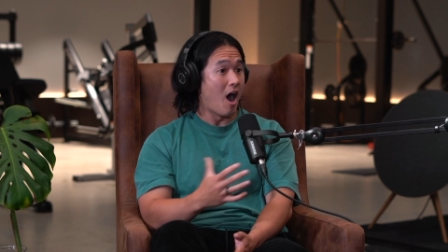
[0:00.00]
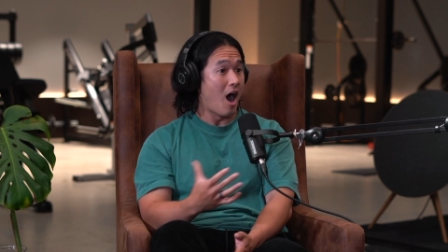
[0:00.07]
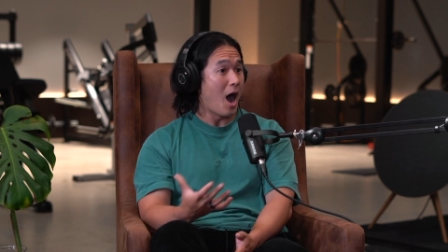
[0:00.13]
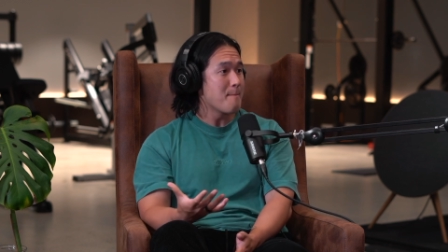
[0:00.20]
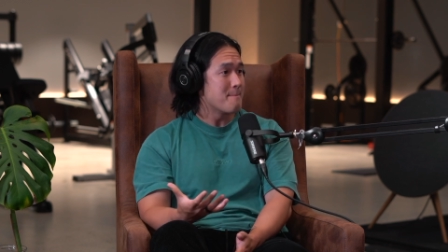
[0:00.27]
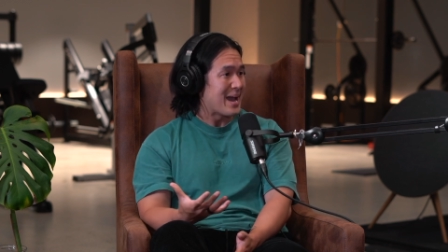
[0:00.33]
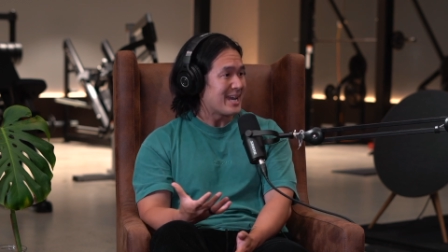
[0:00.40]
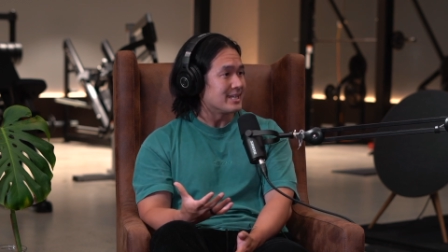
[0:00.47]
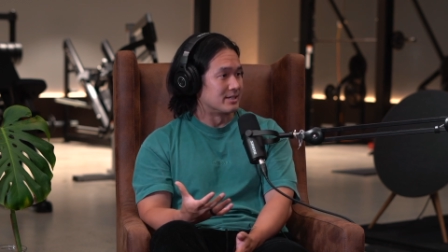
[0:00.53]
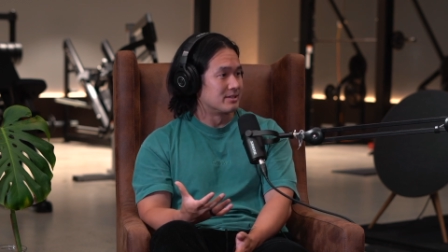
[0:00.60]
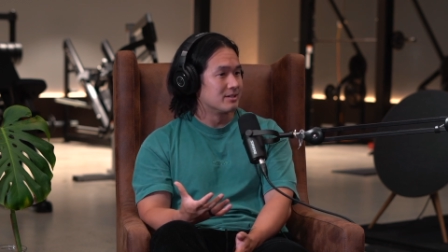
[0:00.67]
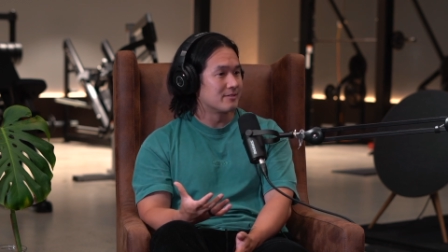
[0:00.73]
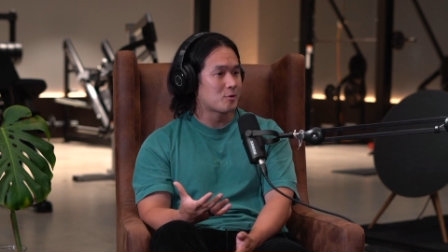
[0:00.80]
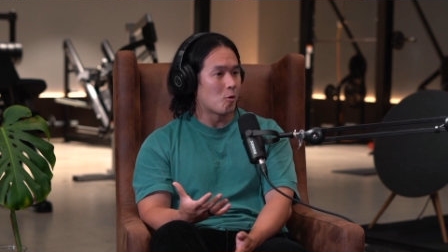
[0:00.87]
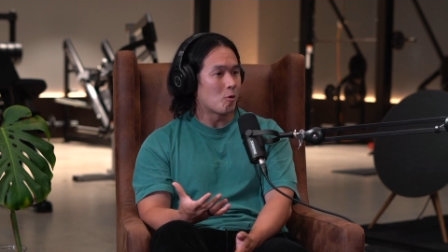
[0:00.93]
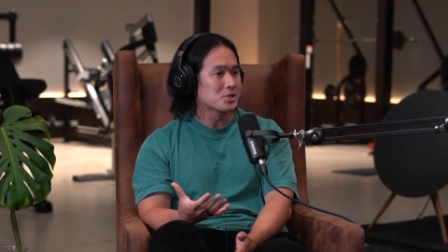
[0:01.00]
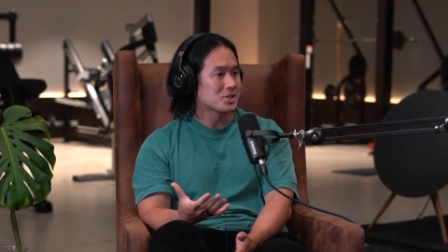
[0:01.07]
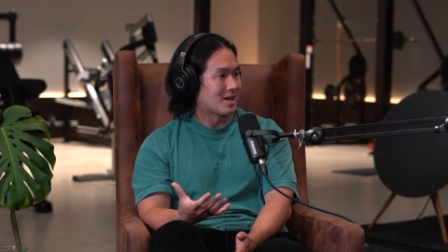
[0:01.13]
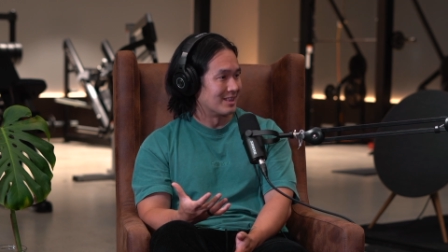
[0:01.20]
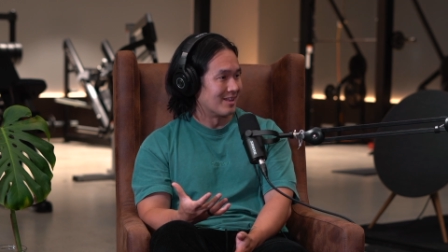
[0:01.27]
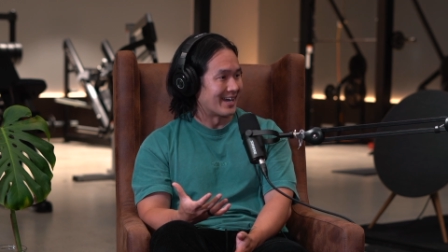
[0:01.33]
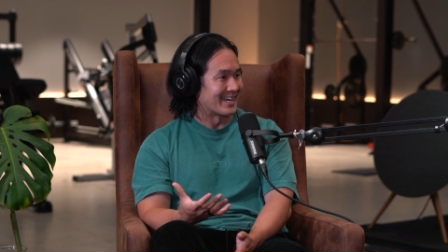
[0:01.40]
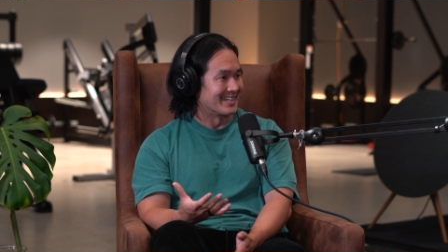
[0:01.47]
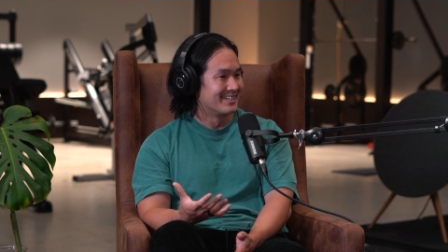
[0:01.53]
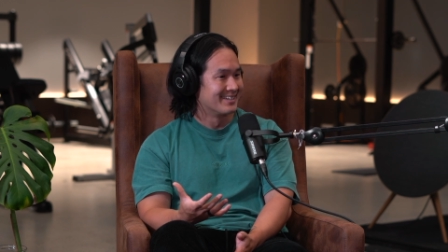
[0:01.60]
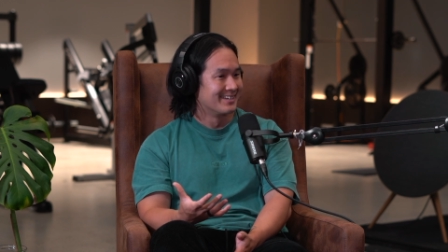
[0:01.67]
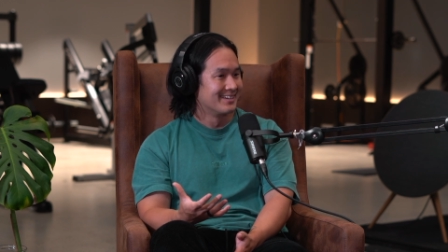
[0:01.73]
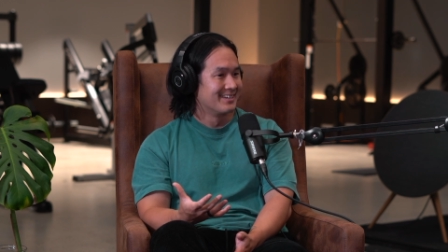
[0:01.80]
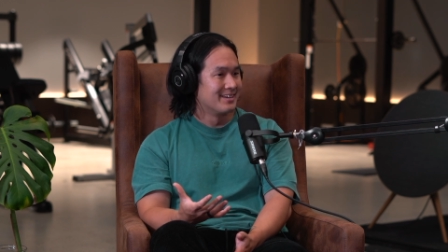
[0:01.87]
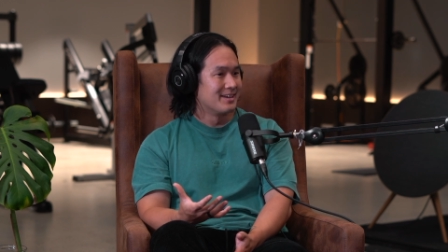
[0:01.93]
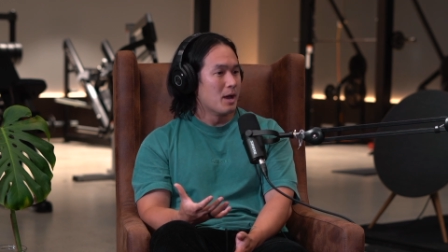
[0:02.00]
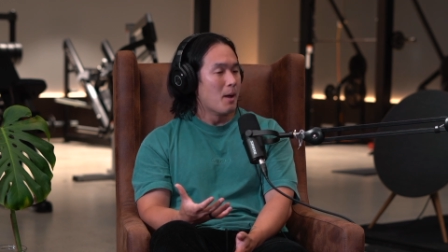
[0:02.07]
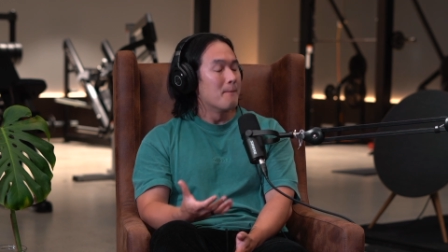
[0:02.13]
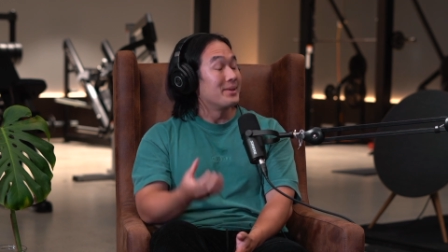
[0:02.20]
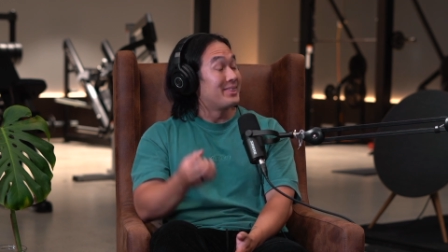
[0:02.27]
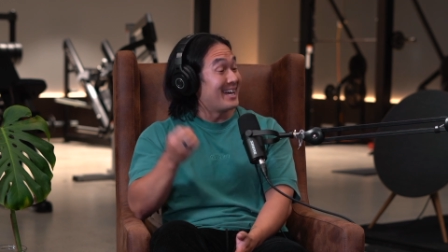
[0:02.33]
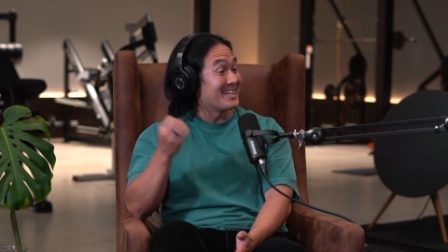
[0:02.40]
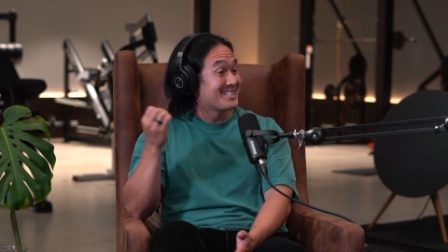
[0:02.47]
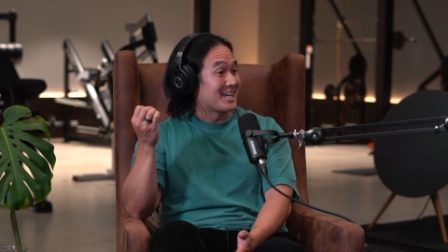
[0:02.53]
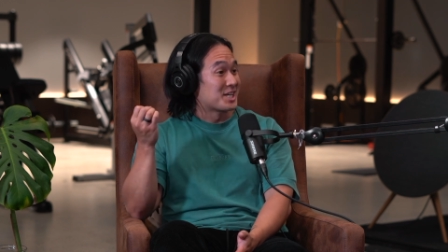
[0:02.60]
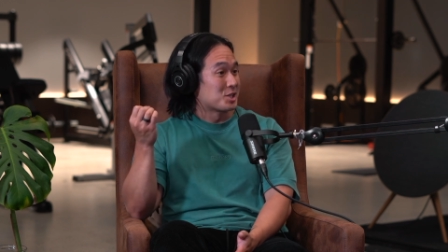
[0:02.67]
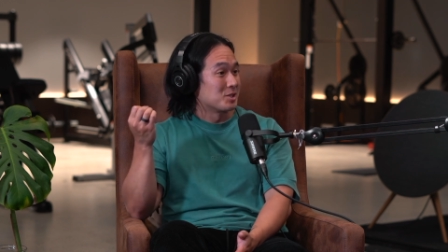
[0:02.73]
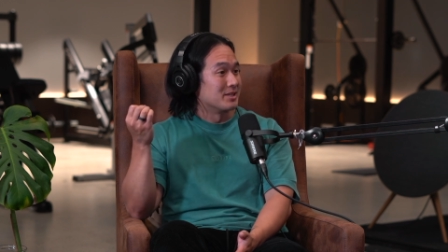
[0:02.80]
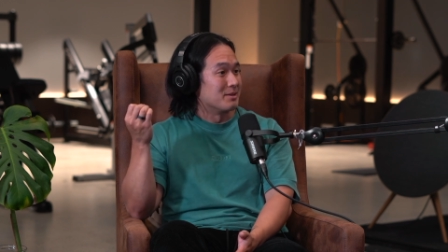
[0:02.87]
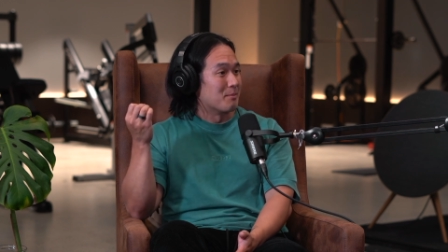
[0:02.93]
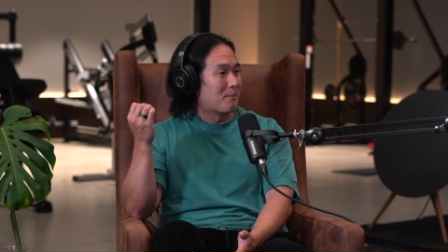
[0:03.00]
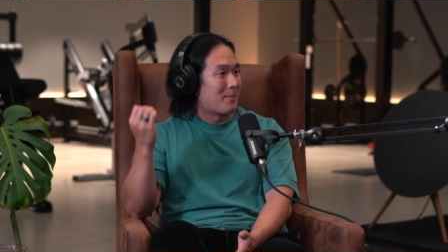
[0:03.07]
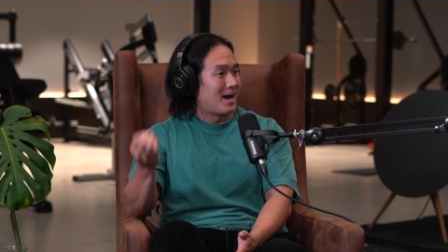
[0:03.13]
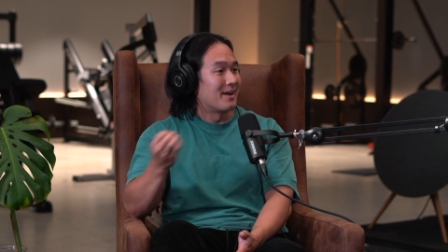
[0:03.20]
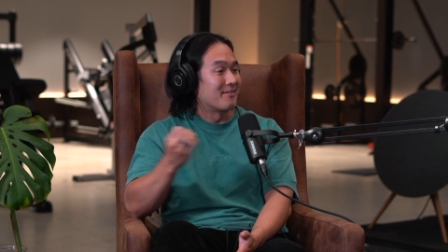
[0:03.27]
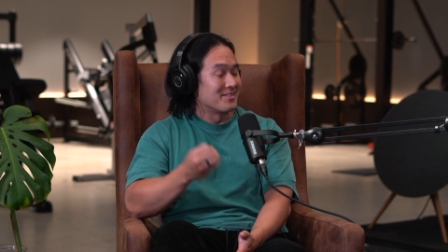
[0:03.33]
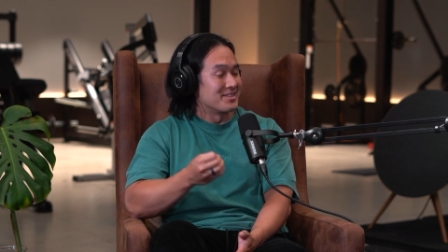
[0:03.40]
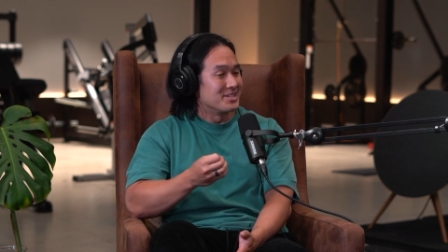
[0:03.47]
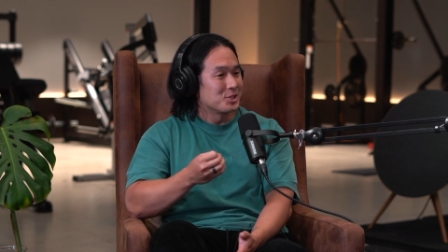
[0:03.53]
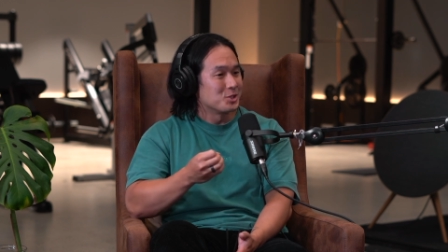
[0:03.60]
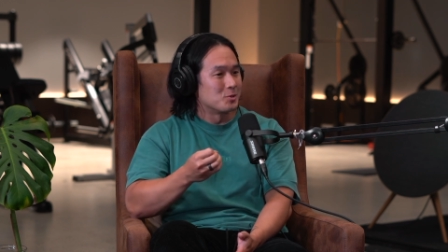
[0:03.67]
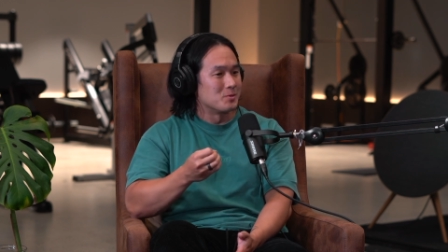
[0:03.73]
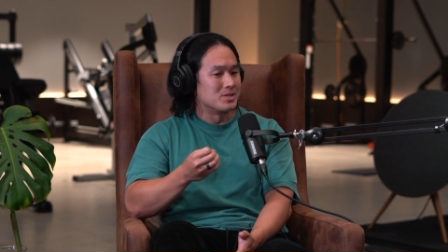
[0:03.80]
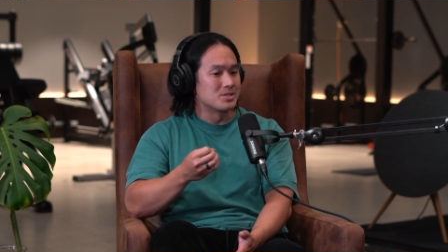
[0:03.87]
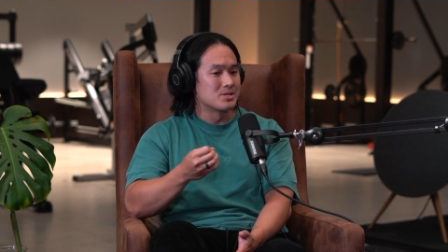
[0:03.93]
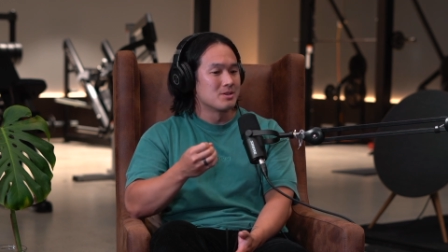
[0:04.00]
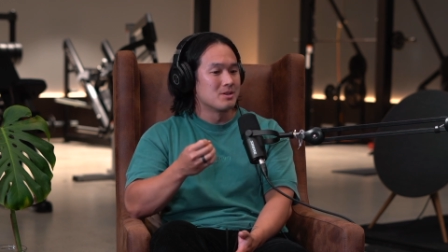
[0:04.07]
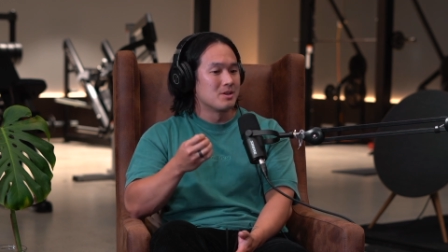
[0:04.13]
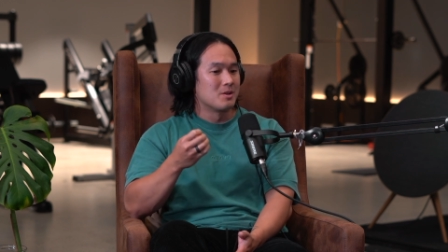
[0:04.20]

I made it. Of course I like it. But that's actually part of the issue is